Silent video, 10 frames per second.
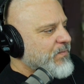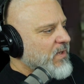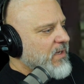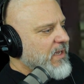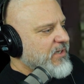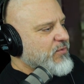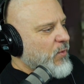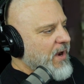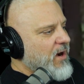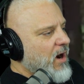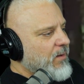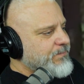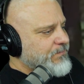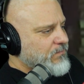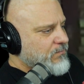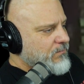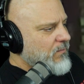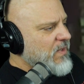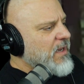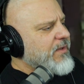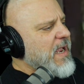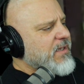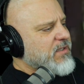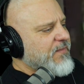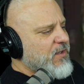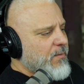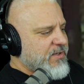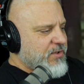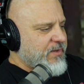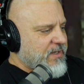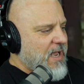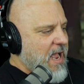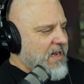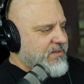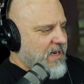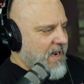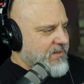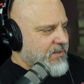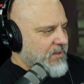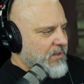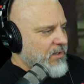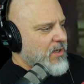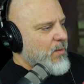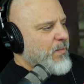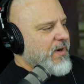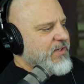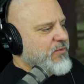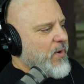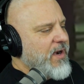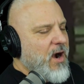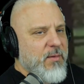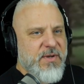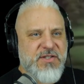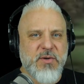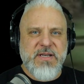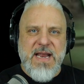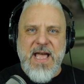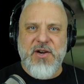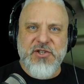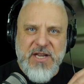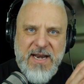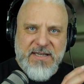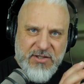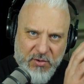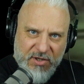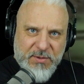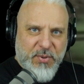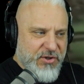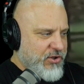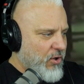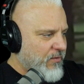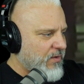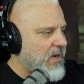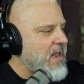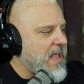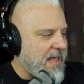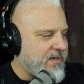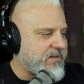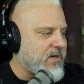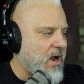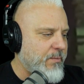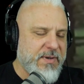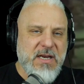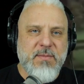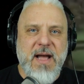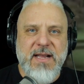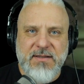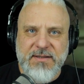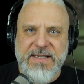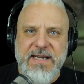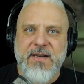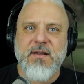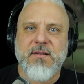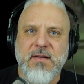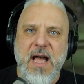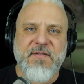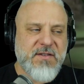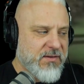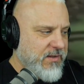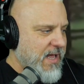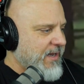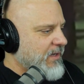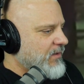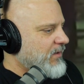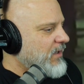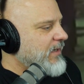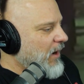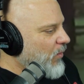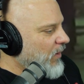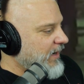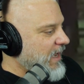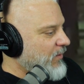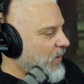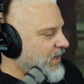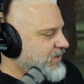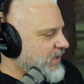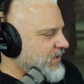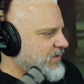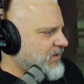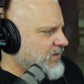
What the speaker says: his right arm, his left arm is doing the contact, but his right arm is doing the energetics in order to push it over, and it's accompanied by a lead left leg. Now, again, watch this.